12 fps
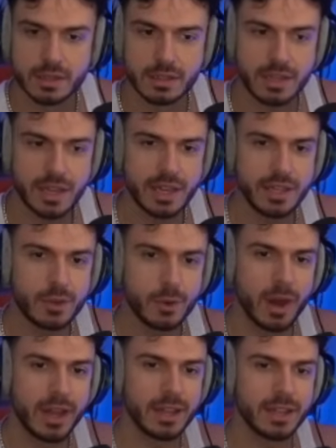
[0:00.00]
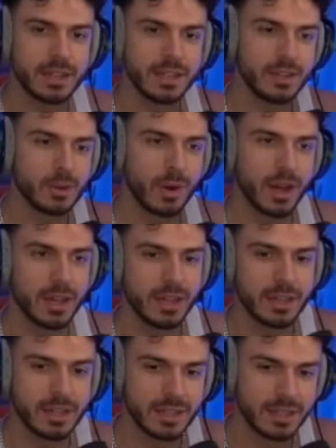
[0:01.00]
Yeah, he quiet. He
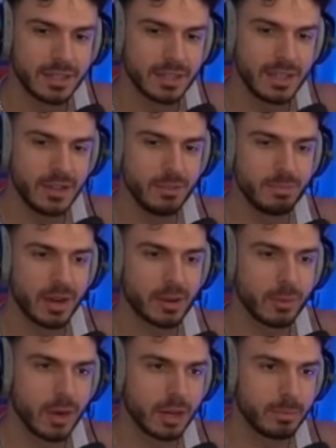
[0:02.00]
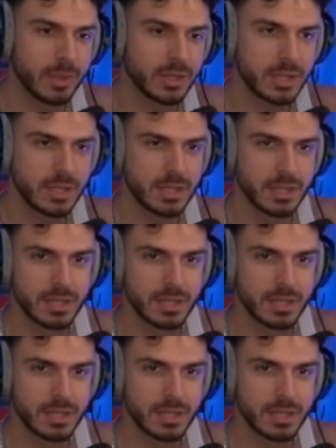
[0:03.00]
quiet. Yeah, you better walk, pussy.